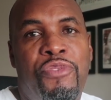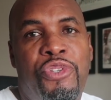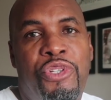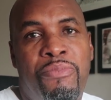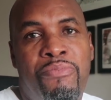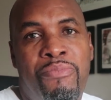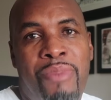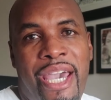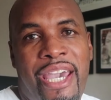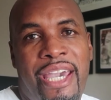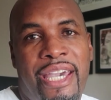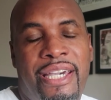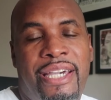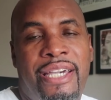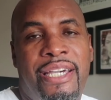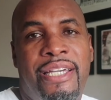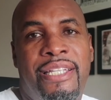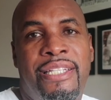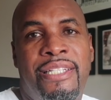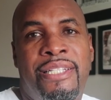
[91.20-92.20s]

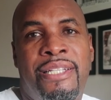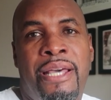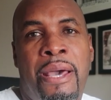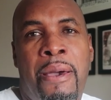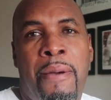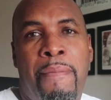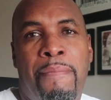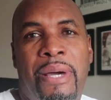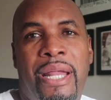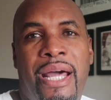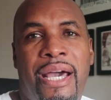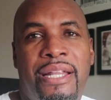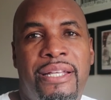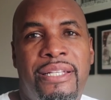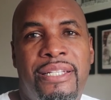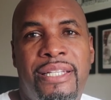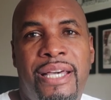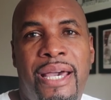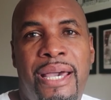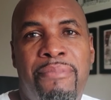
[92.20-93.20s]
Jamaicans, but at
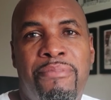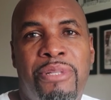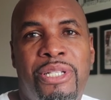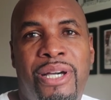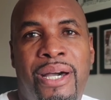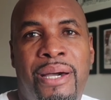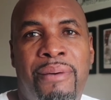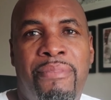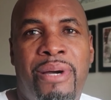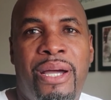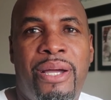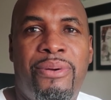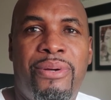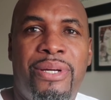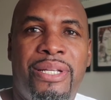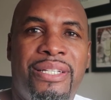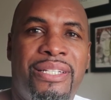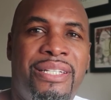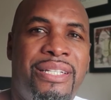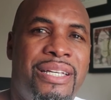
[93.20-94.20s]
the same time my
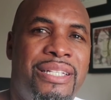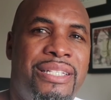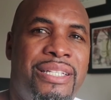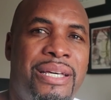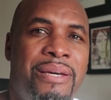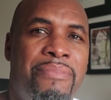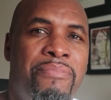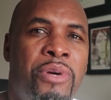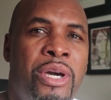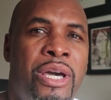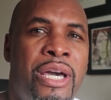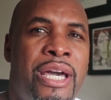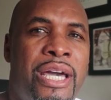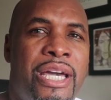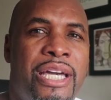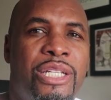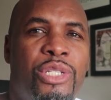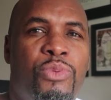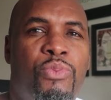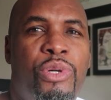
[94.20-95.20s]
criticism
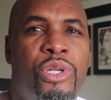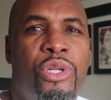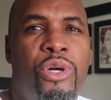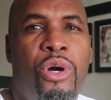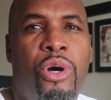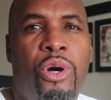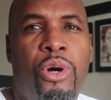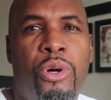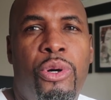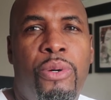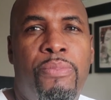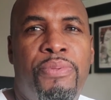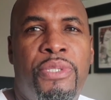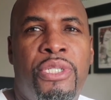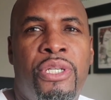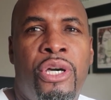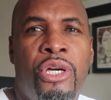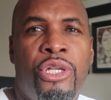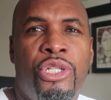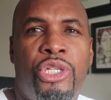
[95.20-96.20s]
is with
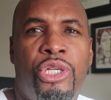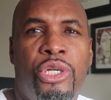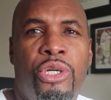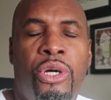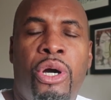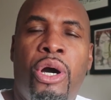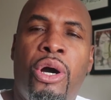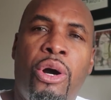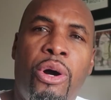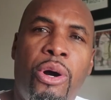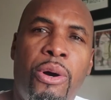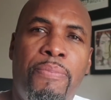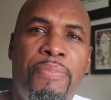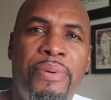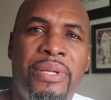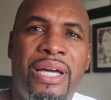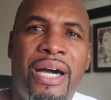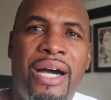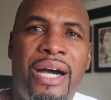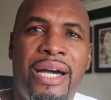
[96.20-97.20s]
hopes to
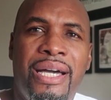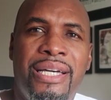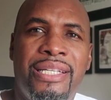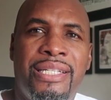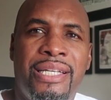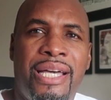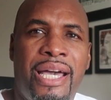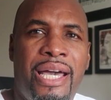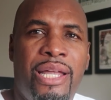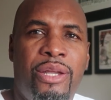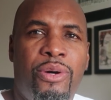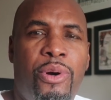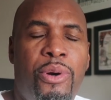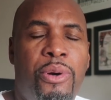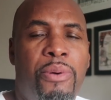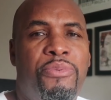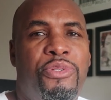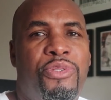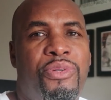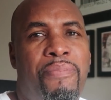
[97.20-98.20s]
open eyes and
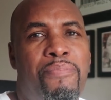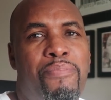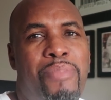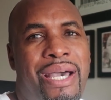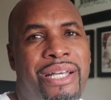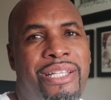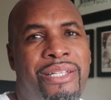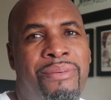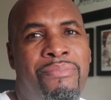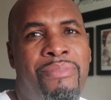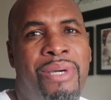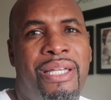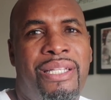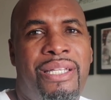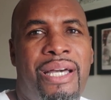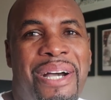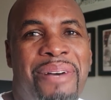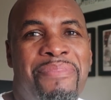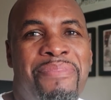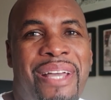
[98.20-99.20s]
hopes for
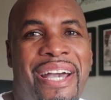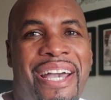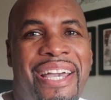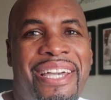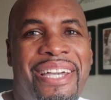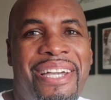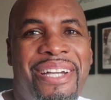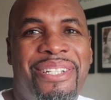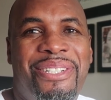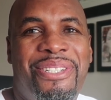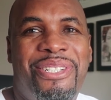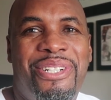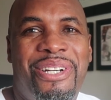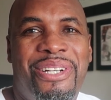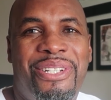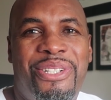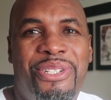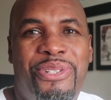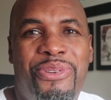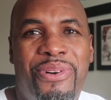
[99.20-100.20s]
betterment. I'm not here to
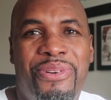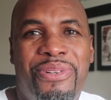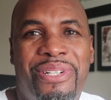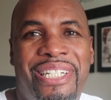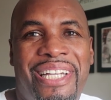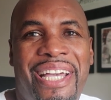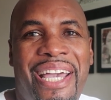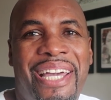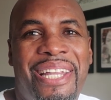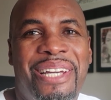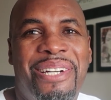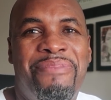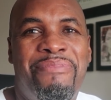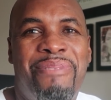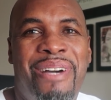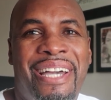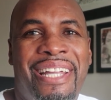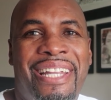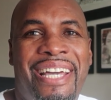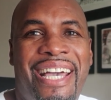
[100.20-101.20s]
just throw shade on
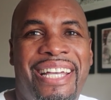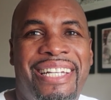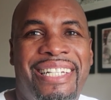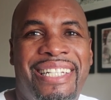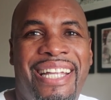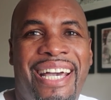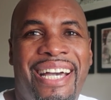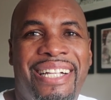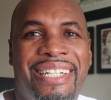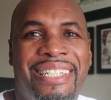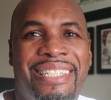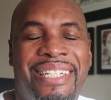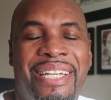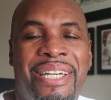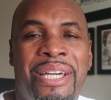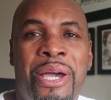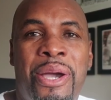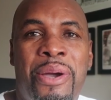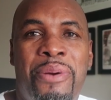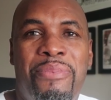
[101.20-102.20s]
my
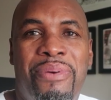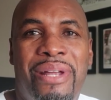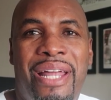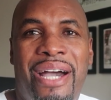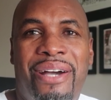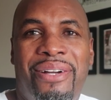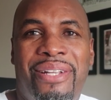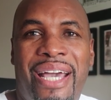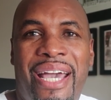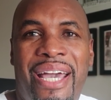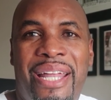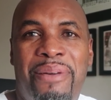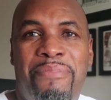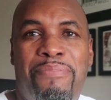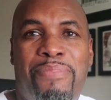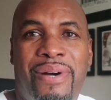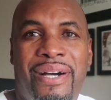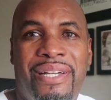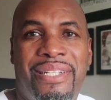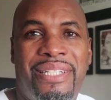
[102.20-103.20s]
nationality without any
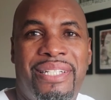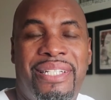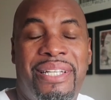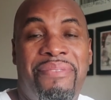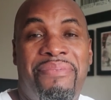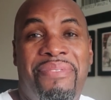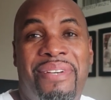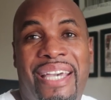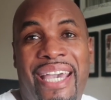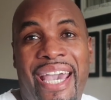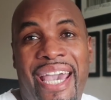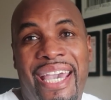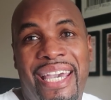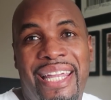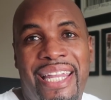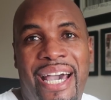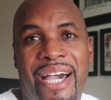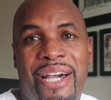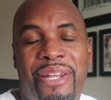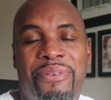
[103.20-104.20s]
positive
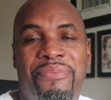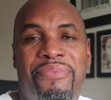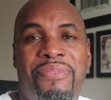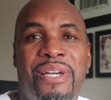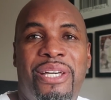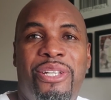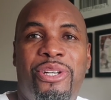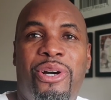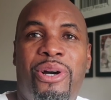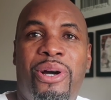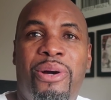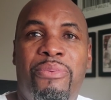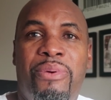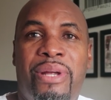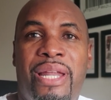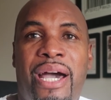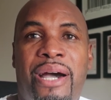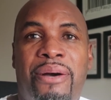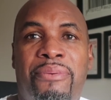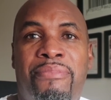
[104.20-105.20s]
gain out of it, or
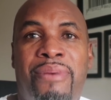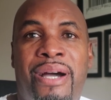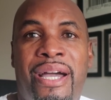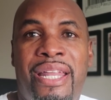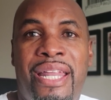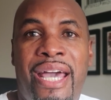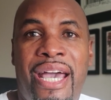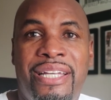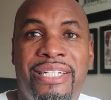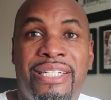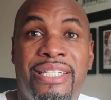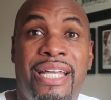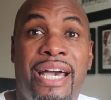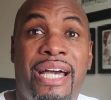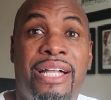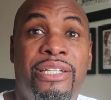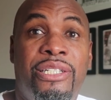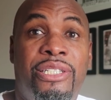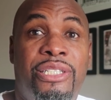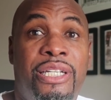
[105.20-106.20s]
without my
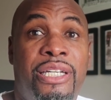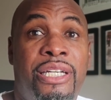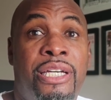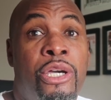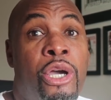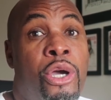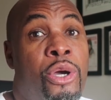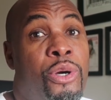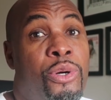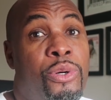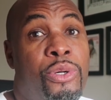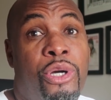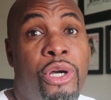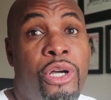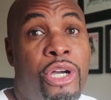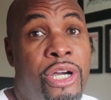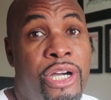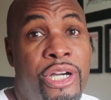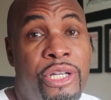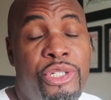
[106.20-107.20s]
nationality or
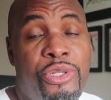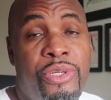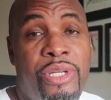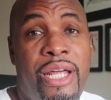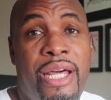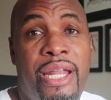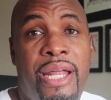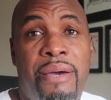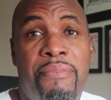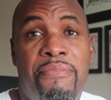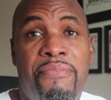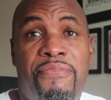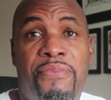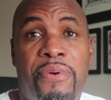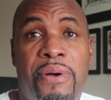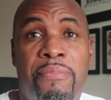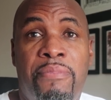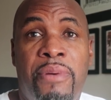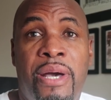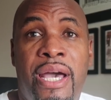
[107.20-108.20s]
the country that I'm
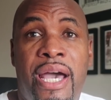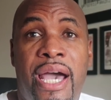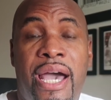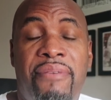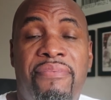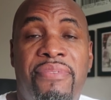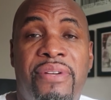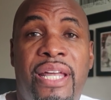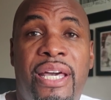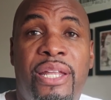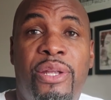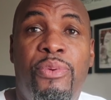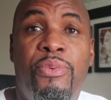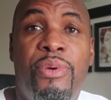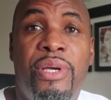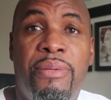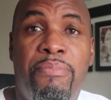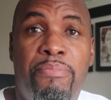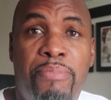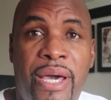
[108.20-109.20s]
from having any
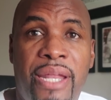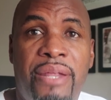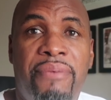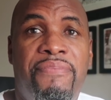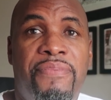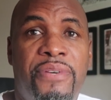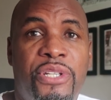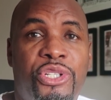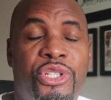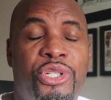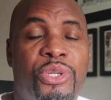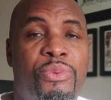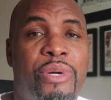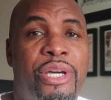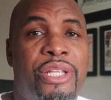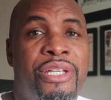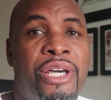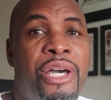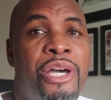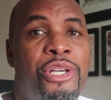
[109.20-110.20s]
real benefits to
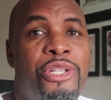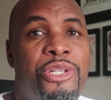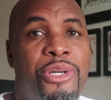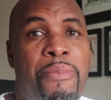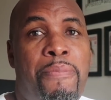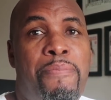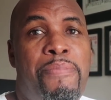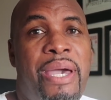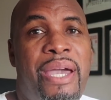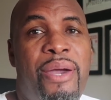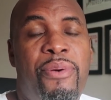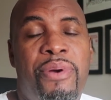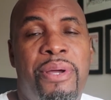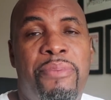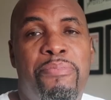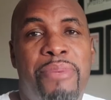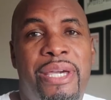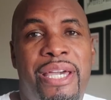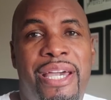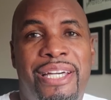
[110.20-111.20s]
it. So bear
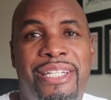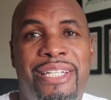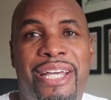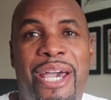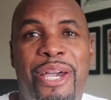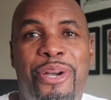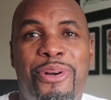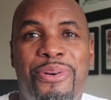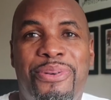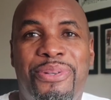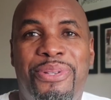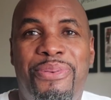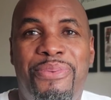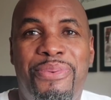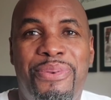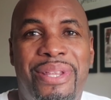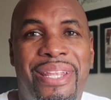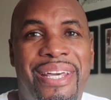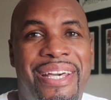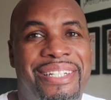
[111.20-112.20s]
with me as I go
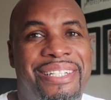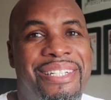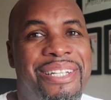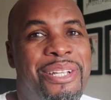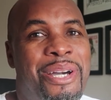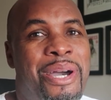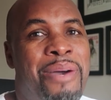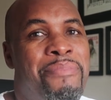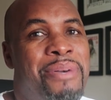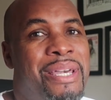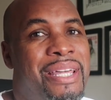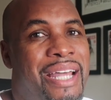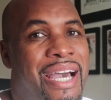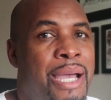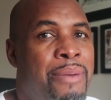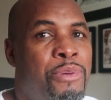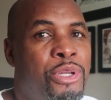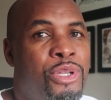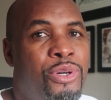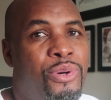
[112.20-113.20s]
through this, you know what I mean?
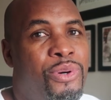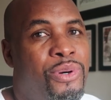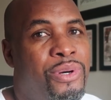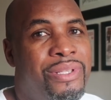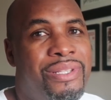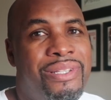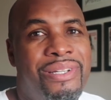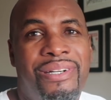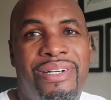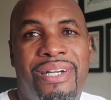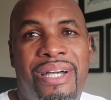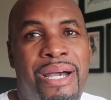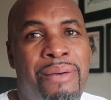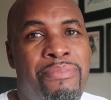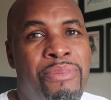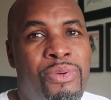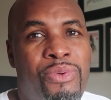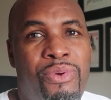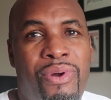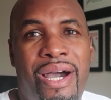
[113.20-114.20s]
I'm an author,
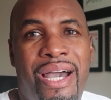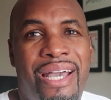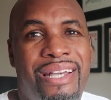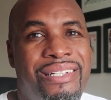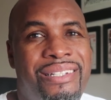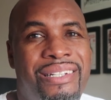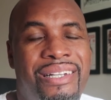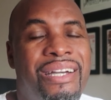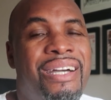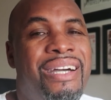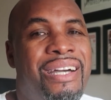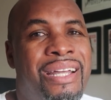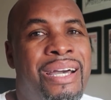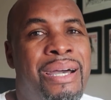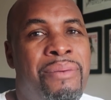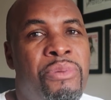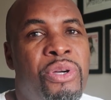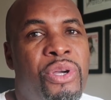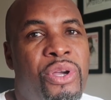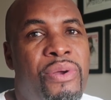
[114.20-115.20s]
I'm a writer, and
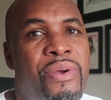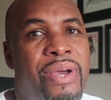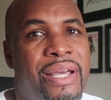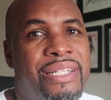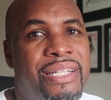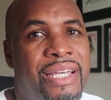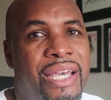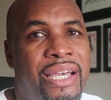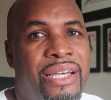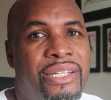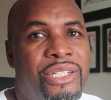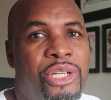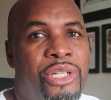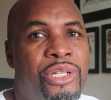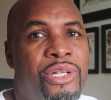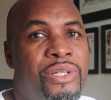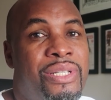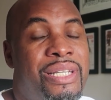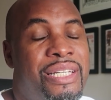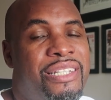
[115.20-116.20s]
I'm a critic. You
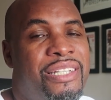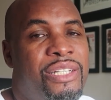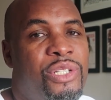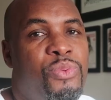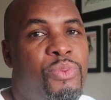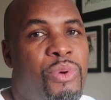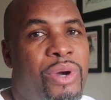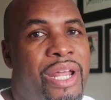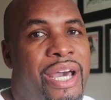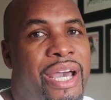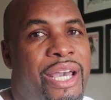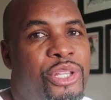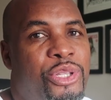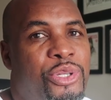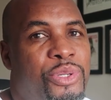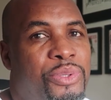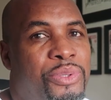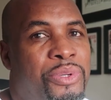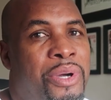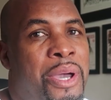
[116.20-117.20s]
know, this is what I
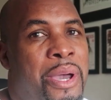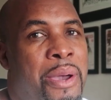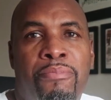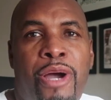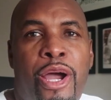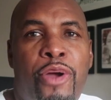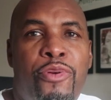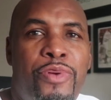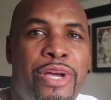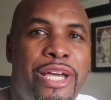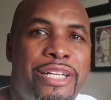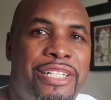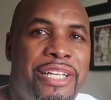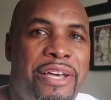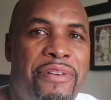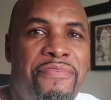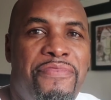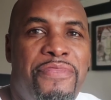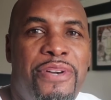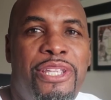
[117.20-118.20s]
do. My
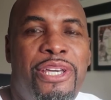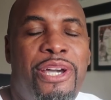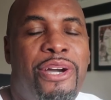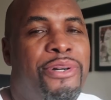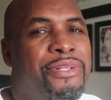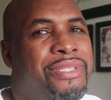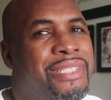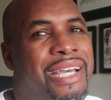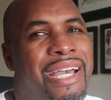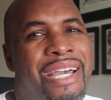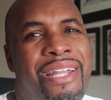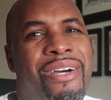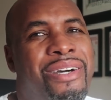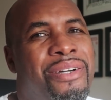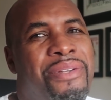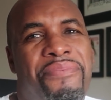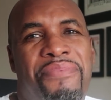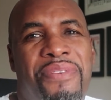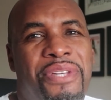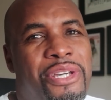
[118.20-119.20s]
recent videos and
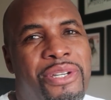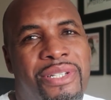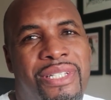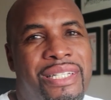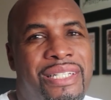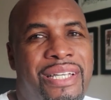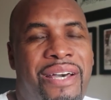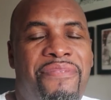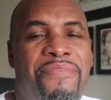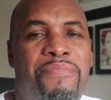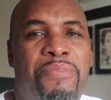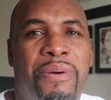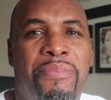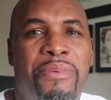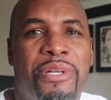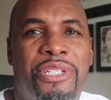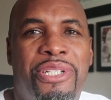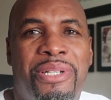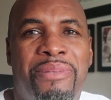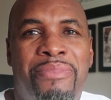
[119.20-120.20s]
other videos that I've
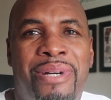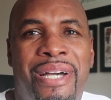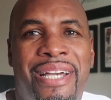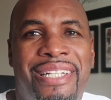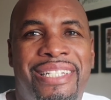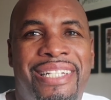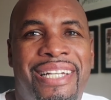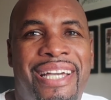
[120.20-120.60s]
published on my